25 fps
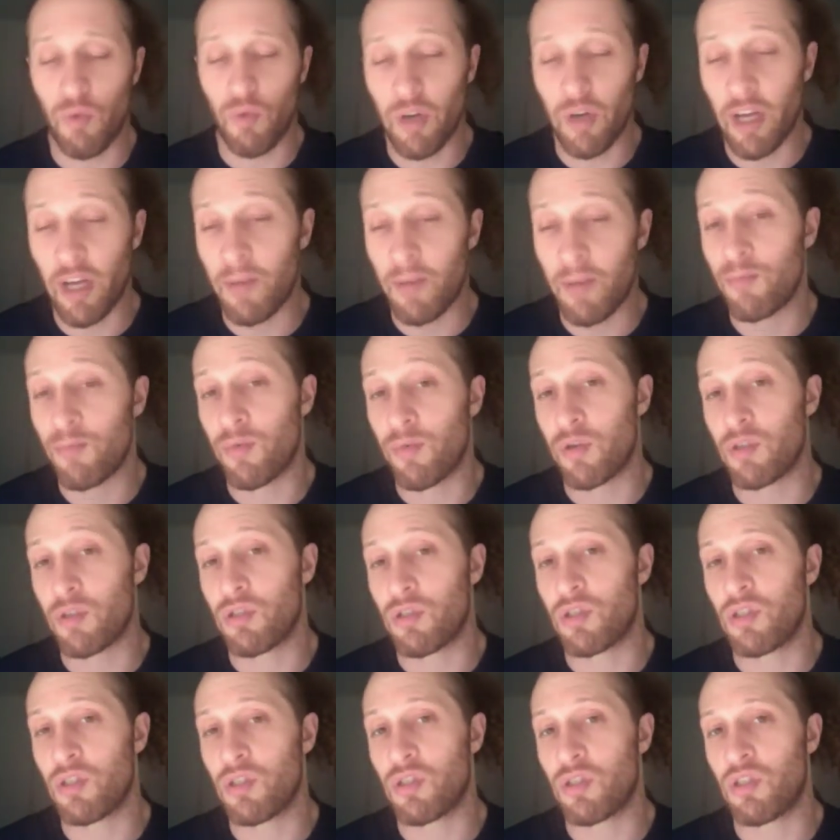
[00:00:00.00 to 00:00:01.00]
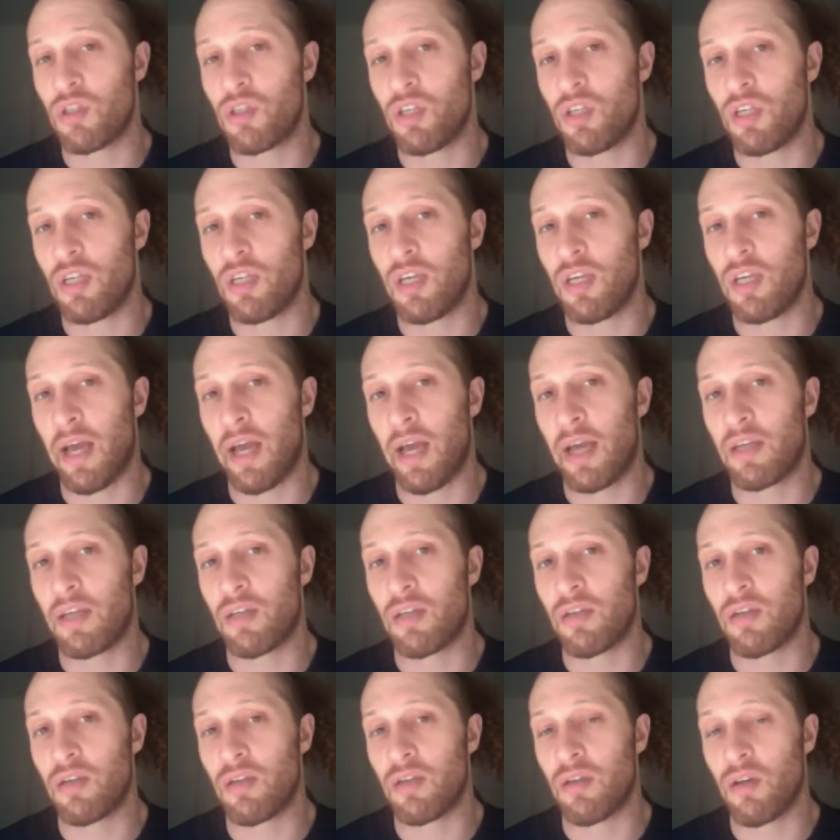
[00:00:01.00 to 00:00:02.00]
What happened was she
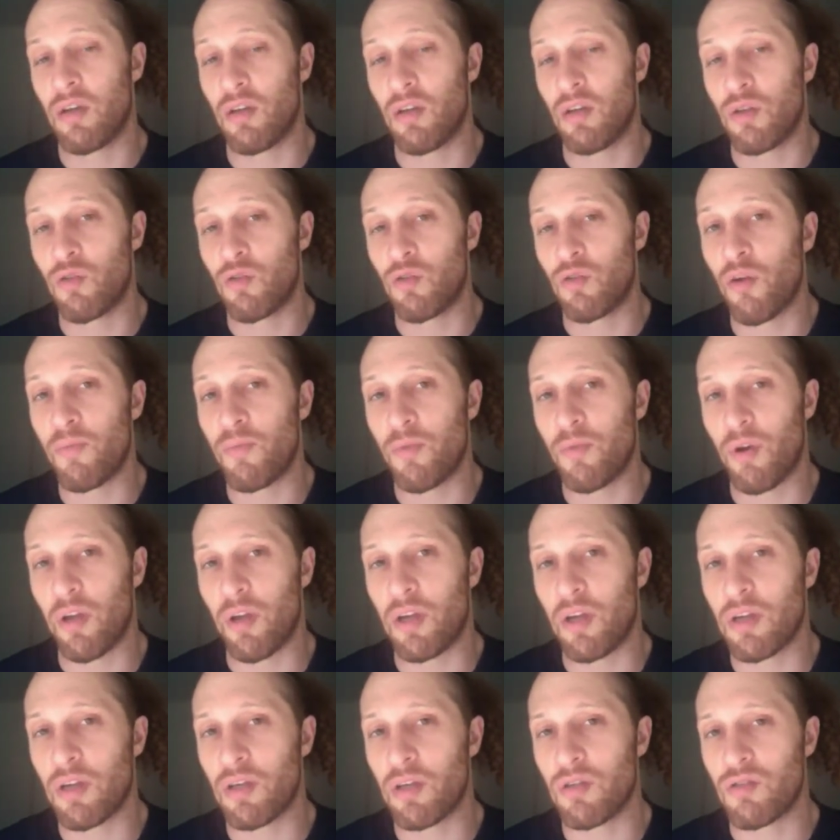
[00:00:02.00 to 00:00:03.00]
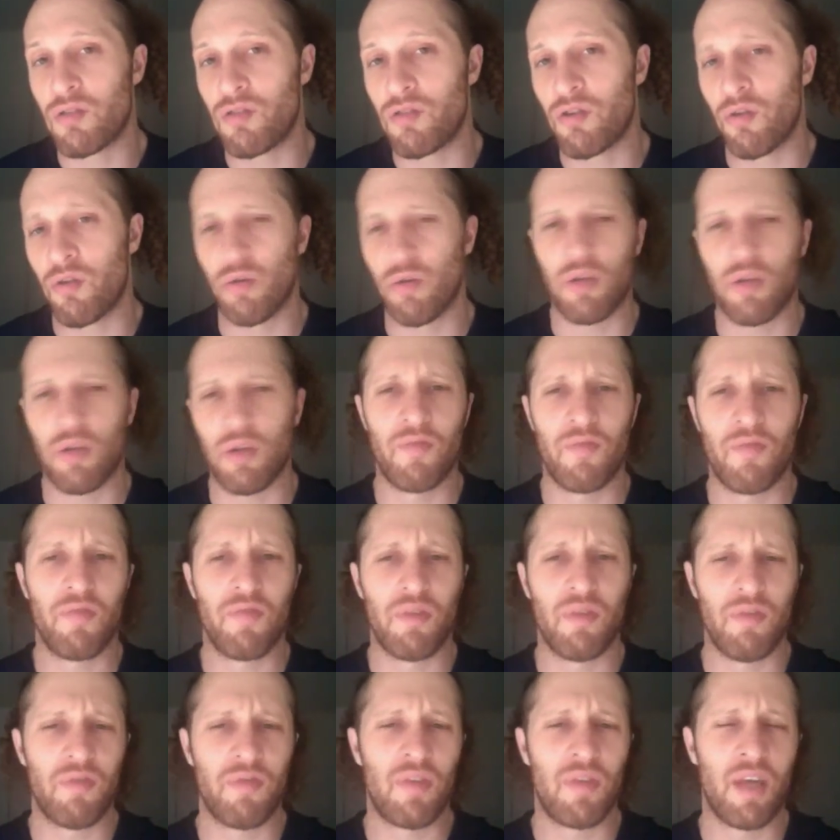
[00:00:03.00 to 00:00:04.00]
had a thrombolic stroke,
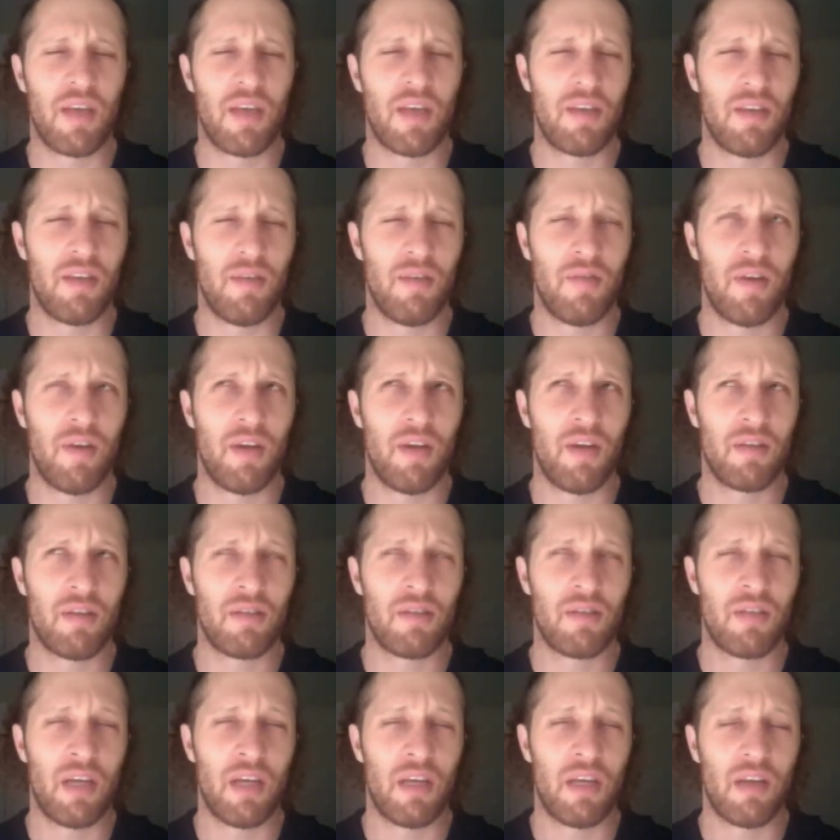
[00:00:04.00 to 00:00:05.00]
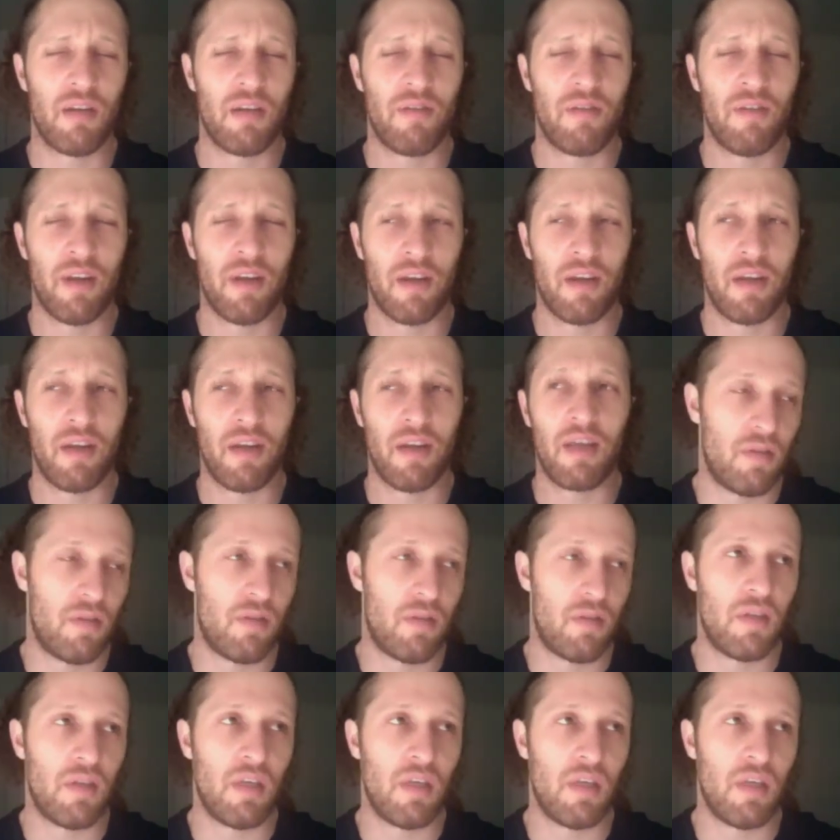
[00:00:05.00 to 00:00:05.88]
if I understand it correctly.